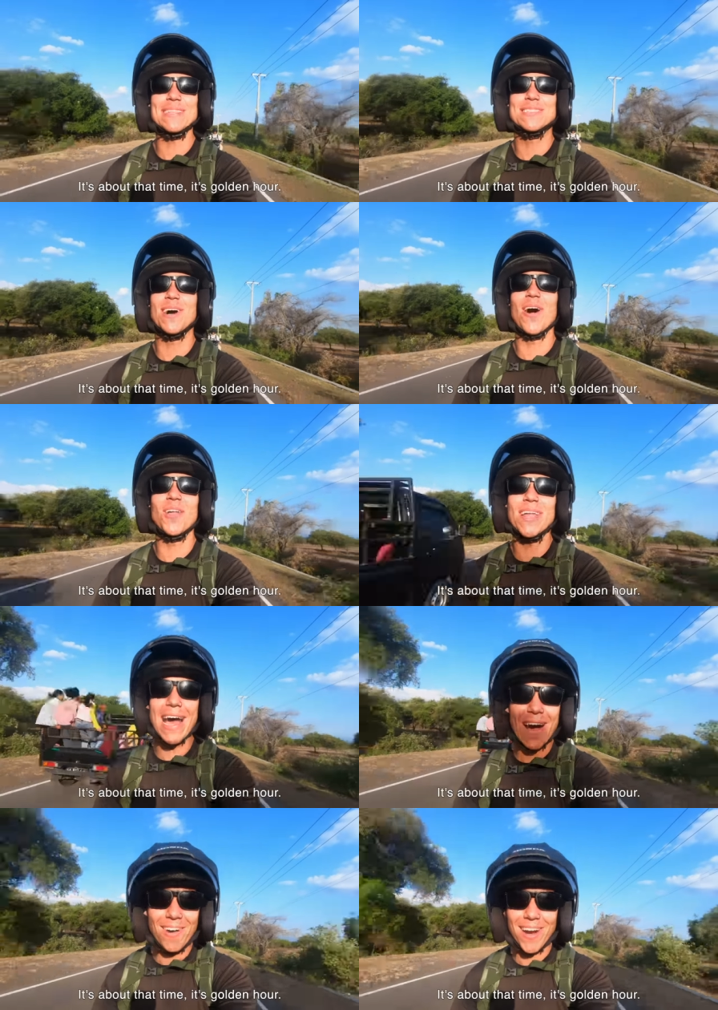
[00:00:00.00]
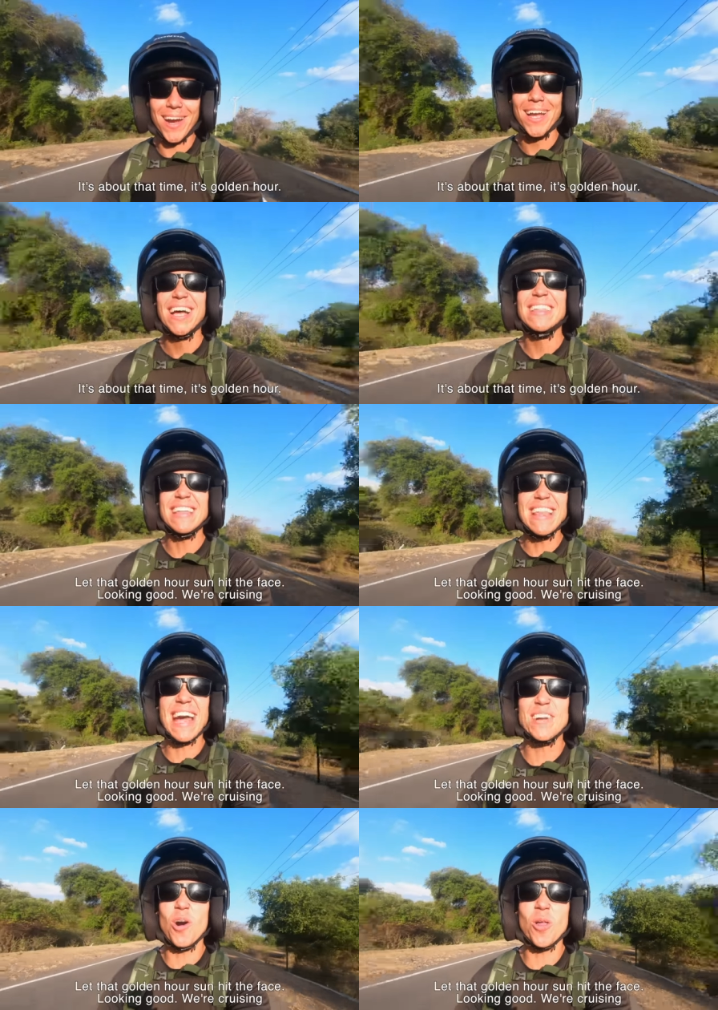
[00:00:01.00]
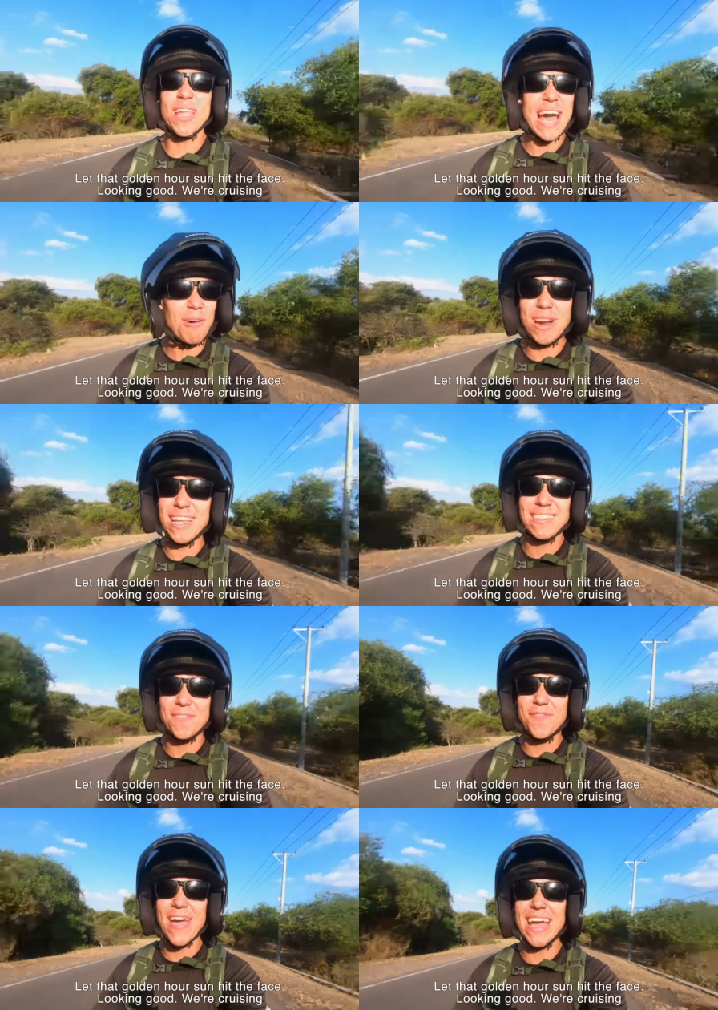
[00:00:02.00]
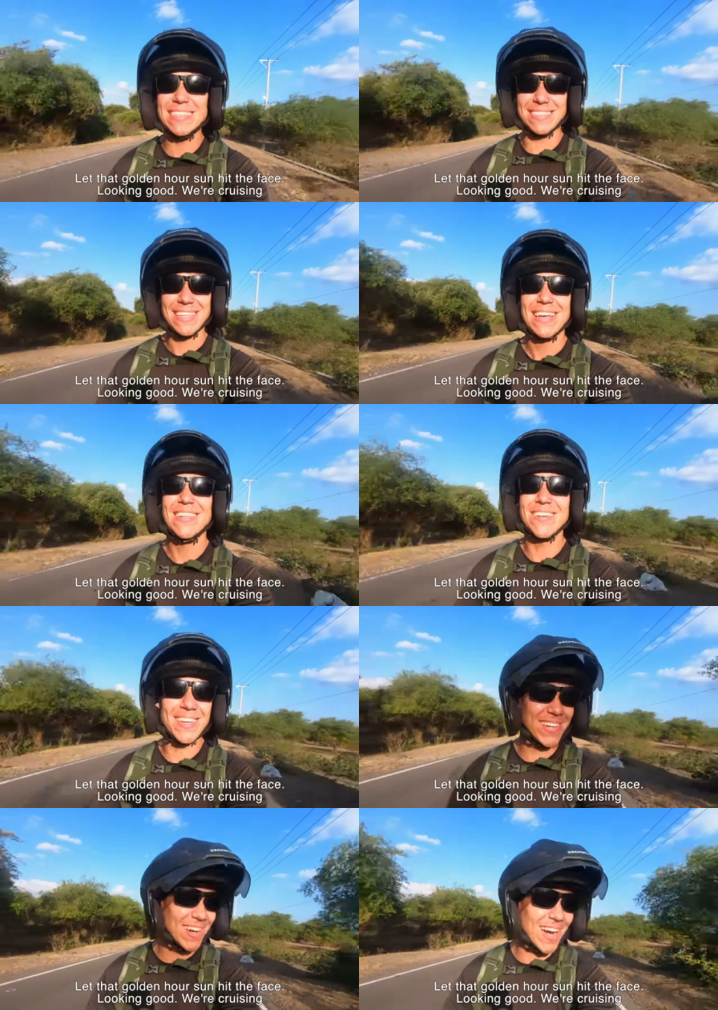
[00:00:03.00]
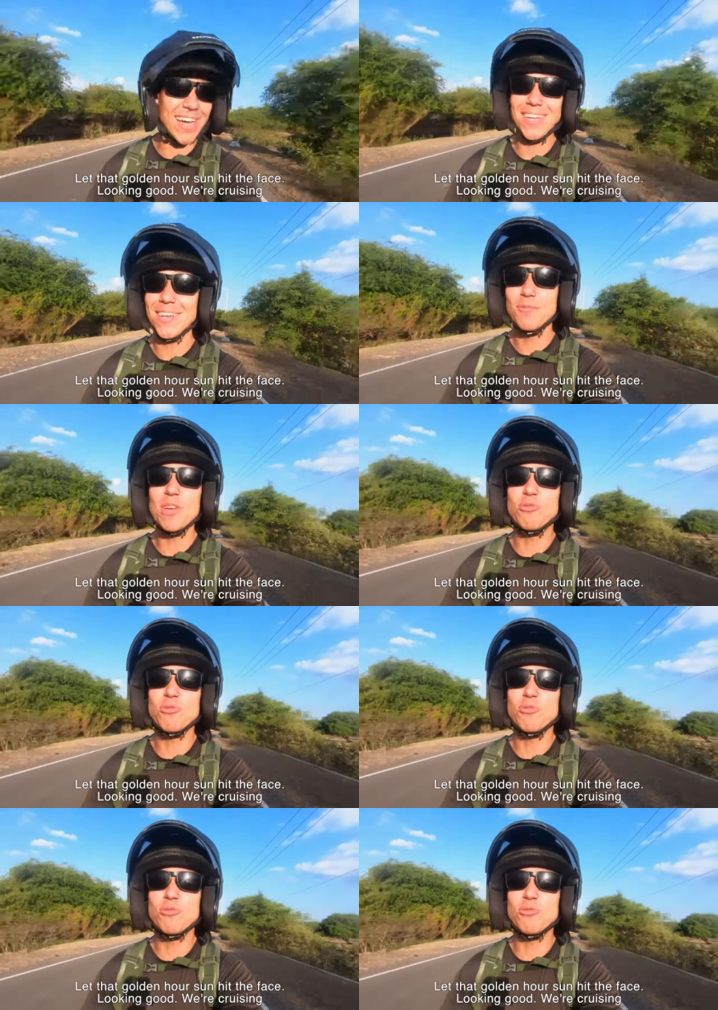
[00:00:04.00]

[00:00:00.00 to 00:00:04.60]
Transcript: It's golden hour. Let that golden hour hit the face. Looking good.